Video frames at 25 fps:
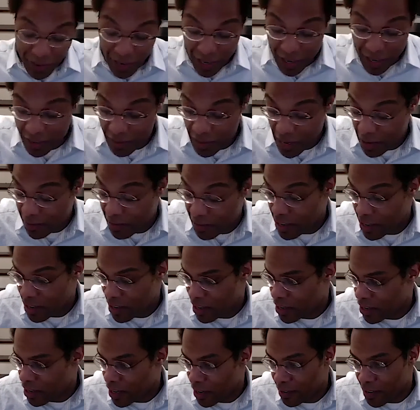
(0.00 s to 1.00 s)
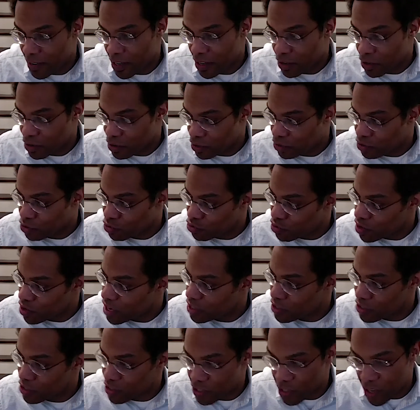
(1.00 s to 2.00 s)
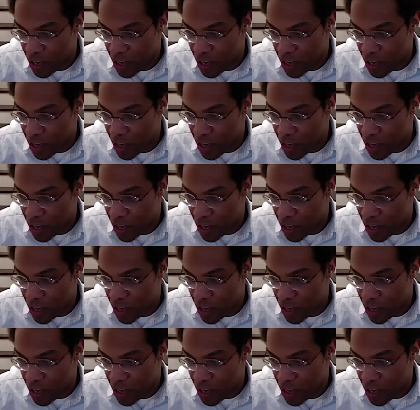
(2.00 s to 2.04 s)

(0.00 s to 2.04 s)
had a good stretch.